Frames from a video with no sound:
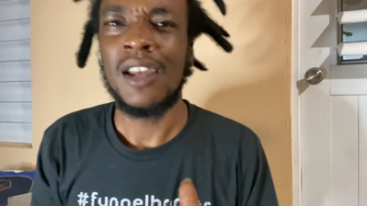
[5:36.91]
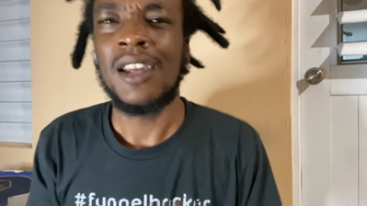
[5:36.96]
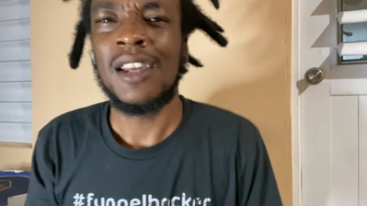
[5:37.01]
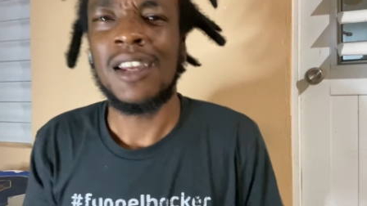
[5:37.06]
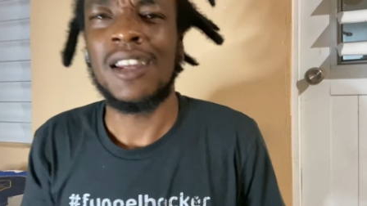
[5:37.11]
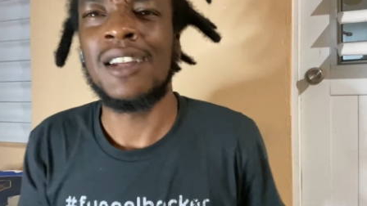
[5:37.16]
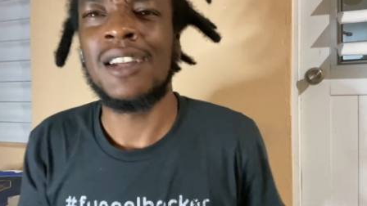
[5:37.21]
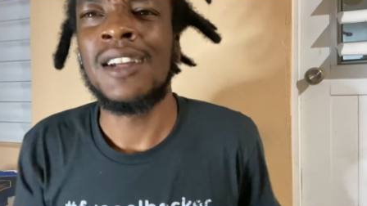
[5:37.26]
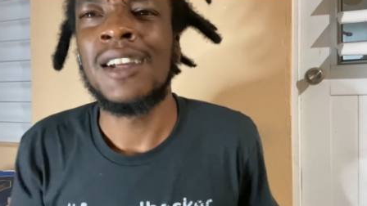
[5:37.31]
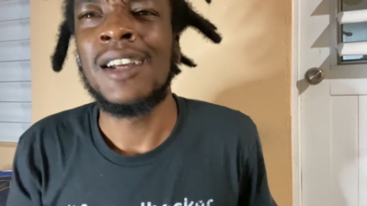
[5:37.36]

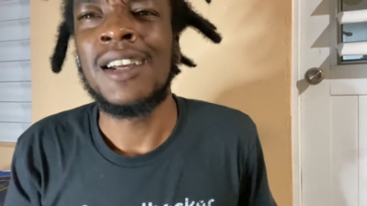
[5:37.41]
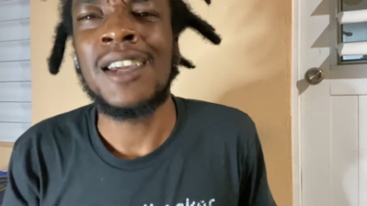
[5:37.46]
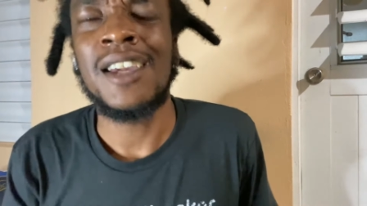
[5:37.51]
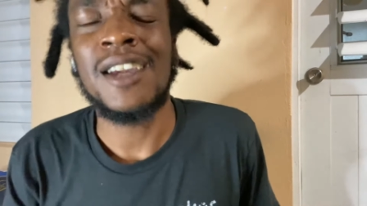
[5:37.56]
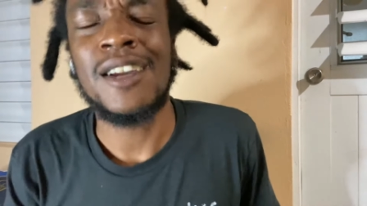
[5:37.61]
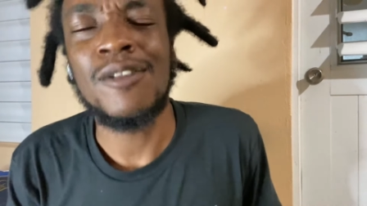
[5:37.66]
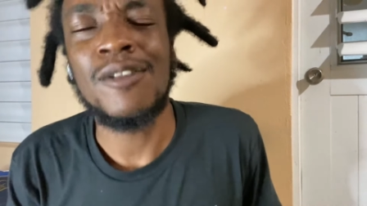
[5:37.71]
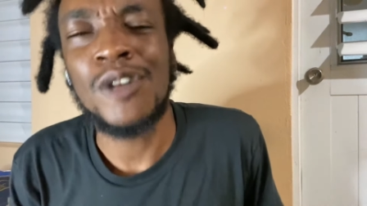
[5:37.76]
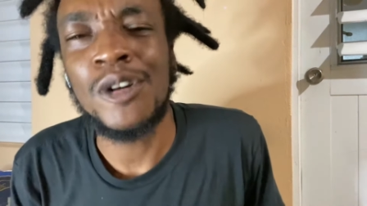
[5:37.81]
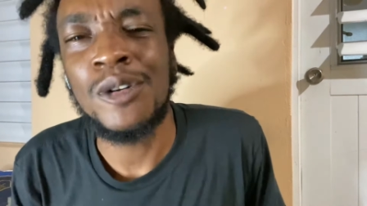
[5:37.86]
And
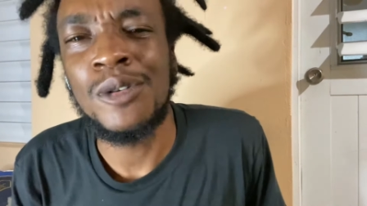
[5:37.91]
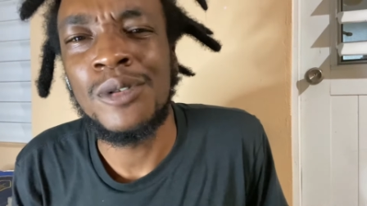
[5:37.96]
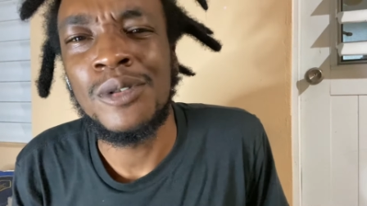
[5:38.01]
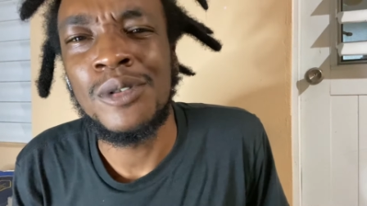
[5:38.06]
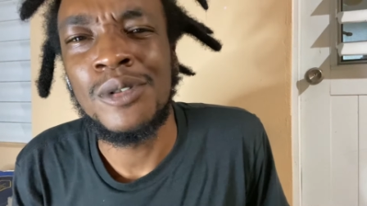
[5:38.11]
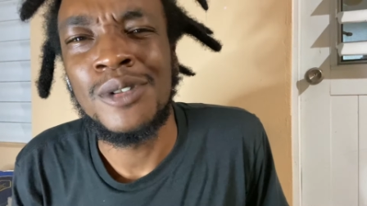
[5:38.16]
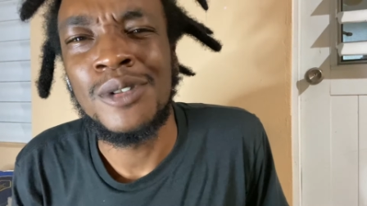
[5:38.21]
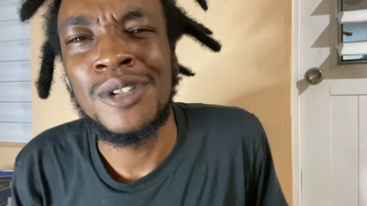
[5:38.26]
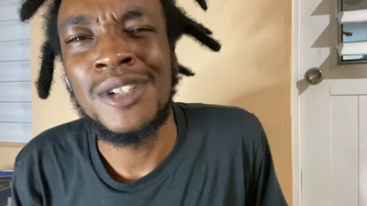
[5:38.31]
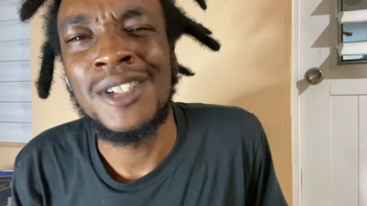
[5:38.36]
Kev Ro,
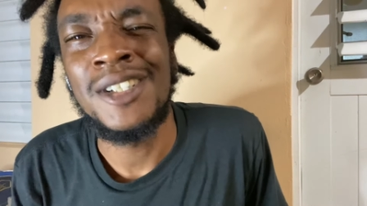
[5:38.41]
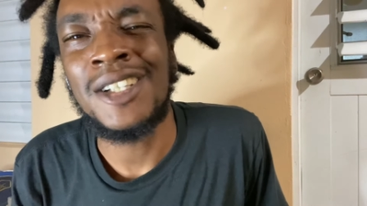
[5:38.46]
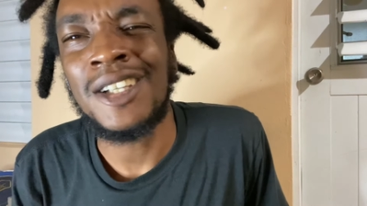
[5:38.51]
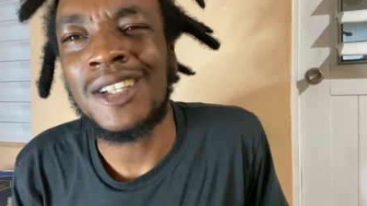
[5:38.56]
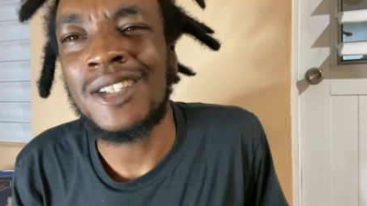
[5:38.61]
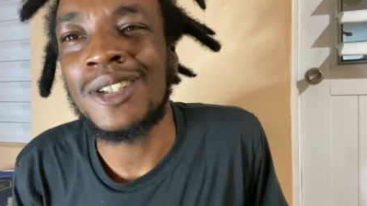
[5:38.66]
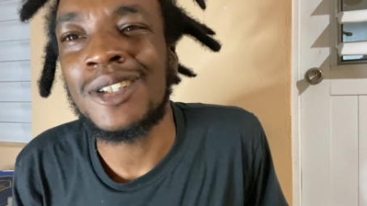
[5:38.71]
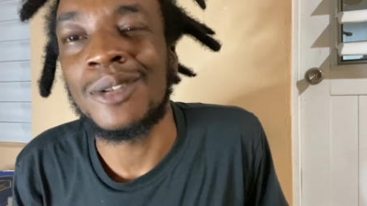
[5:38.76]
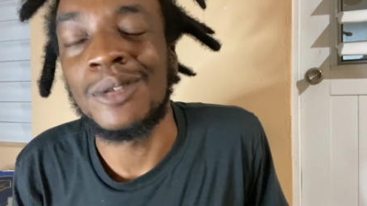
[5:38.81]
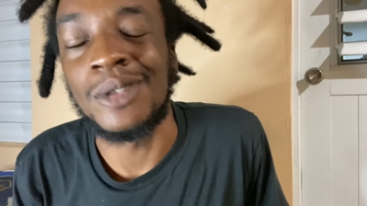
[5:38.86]

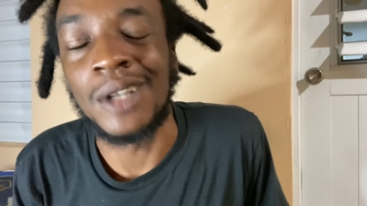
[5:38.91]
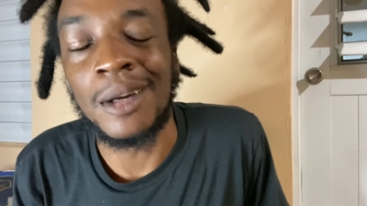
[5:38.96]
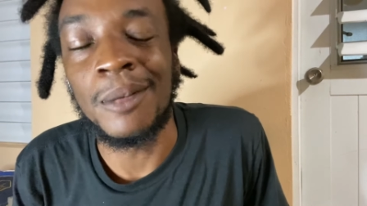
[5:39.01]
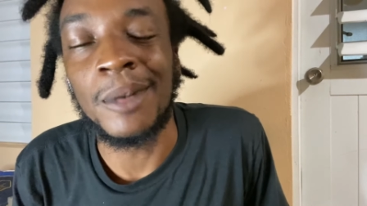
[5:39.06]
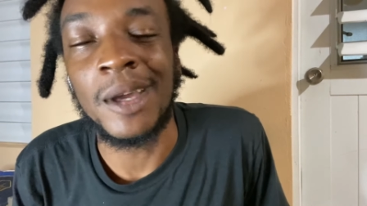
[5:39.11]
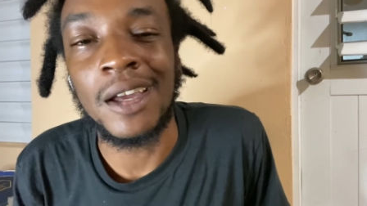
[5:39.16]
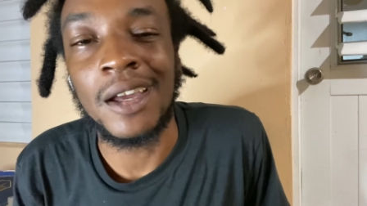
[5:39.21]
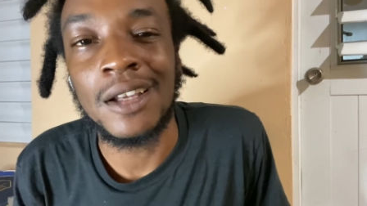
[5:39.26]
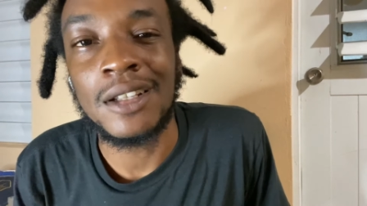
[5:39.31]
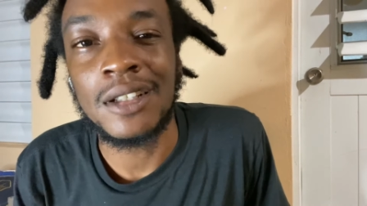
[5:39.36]
shut your dumb
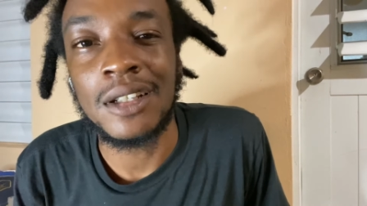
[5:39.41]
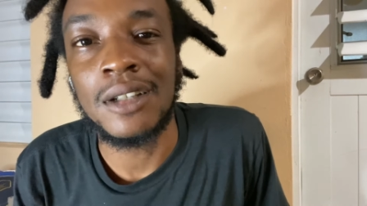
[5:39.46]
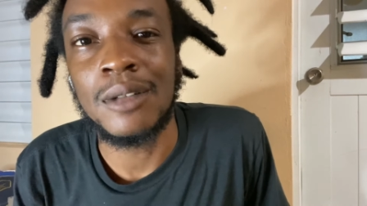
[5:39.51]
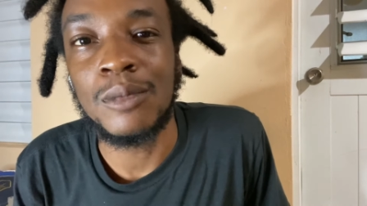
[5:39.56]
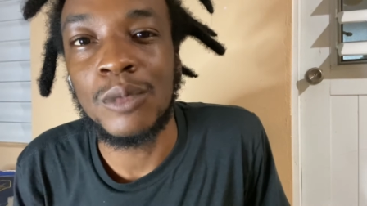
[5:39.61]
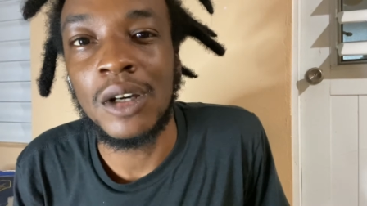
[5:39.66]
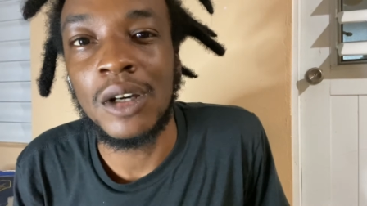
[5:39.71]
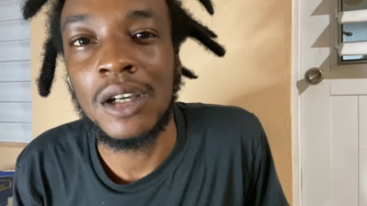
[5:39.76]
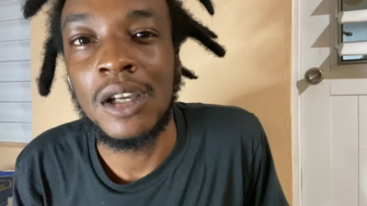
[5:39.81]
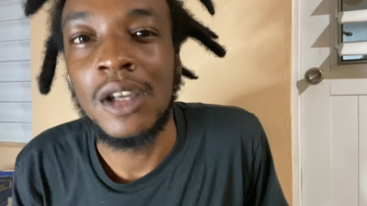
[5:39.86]
ass up,
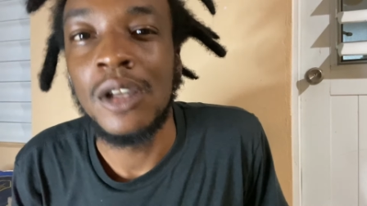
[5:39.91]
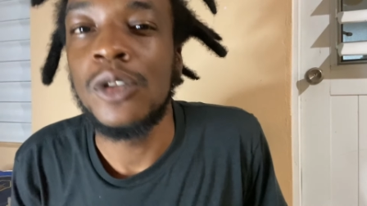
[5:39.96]
boy.